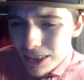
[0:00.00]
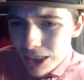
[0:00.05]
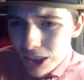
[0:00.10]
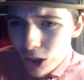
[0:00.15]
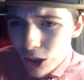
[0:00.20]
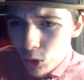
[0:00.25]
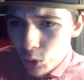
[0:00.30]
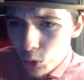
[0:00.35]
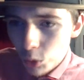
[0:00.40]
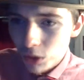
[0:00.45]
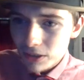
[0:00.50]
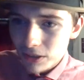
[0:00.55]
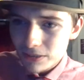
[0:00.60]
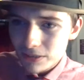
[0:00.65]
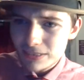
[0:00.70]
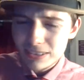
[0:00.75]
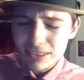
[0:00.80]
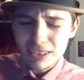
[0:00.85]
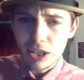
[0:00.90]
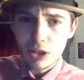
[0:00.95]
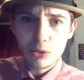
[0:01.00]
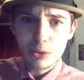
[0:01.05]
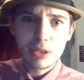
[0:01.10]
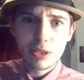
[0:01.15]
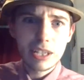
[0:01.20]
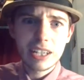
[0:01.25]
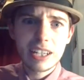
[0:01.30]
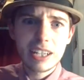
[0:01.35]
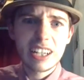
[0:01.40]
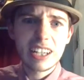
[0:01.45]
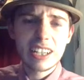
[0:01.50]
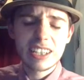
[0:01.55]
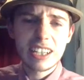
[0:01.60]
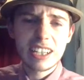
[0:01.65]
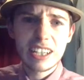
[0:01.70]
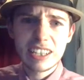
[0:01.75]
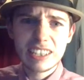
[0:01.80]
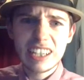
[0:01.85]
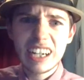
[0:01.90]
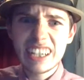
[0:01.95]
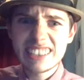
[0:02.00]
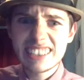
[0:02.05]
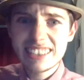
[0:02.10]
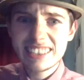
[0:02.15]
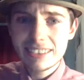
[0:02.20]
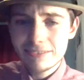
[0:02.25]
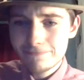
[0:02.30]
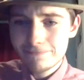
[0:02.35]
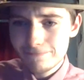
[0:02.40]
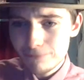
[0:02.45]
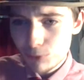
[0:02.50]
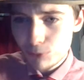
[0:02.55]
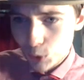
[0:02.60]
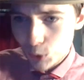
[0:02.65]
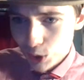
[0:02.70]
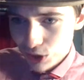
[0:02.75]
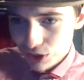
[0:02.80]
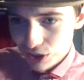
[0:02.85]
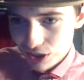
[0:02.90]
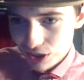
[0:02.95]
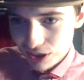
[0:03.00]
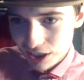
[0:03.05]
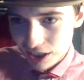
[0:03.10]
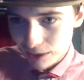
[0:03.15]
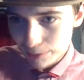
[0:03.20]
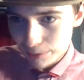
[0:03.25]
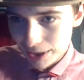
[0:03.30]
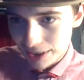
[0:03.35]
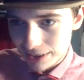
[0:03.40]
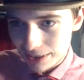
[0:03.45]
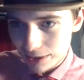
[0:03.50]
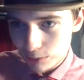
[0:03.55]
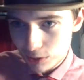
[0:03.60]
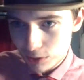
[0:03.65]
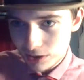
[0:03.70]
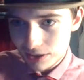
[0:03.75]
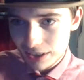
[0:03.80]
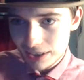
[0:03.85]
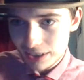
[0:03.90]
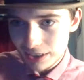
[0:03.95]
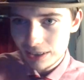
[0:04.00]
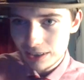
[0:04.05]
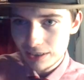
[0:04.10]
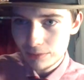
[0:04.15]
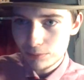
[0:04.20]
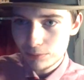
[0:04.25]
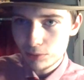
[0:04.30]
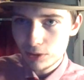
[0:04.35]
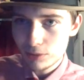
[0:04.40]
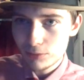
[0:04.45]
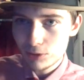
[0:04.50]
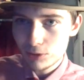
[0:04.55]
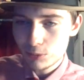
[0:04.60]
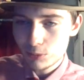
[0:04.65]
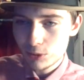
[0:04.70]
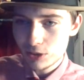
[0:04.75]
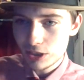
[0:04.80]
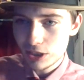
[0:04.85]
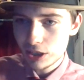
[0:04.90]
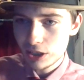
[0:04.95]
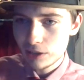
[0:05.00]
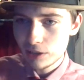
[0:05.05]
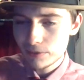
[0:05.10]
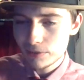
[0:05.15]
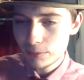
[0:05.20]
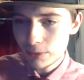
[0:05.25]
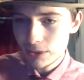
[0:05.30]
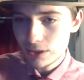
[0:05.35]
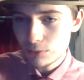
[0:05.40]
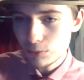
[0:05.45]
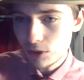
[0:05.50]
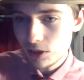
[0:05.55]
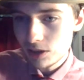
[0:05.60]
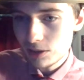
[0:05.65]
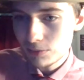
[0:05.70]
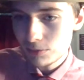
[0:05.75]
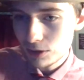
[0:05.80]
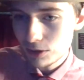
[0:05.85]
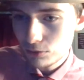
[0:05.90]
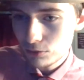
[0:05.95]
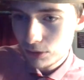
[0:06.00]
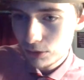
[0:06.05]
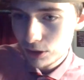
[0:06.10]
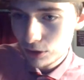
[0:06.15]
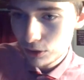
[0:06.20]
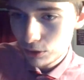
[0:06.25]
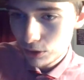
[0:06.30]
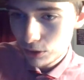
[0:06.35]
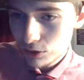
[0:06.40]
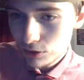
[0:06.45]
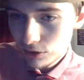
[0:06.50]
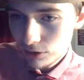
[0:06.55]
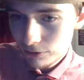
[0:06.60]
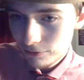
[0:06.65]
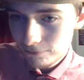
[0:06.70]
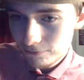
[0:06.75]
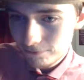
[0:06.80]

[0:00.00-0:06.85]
Oh no, I one's just come in. There weren't any previous ones after Mr. Williams' recent question.